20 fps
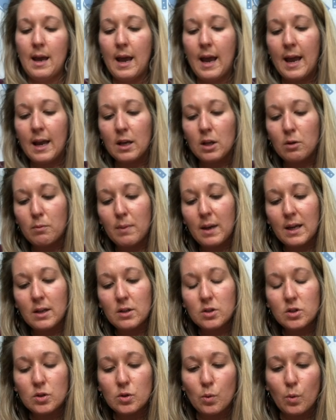And you make
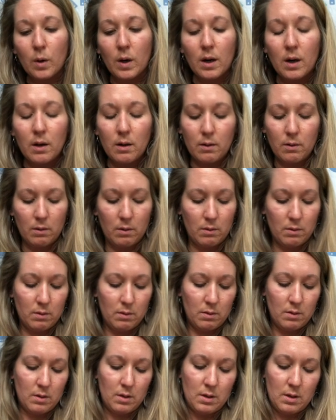sure
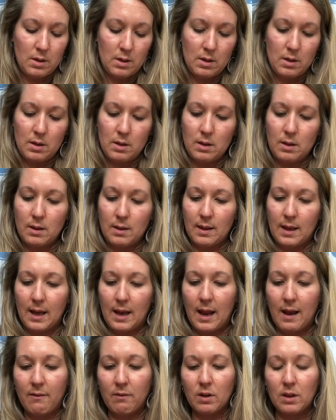
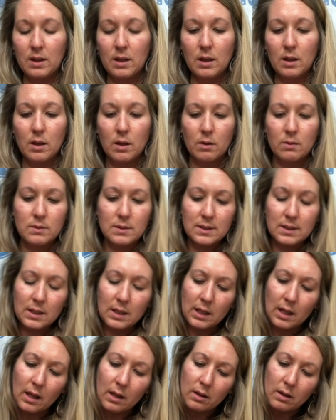that everything goes
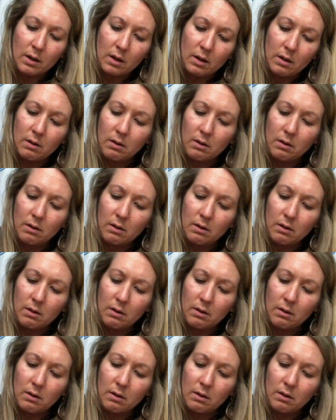together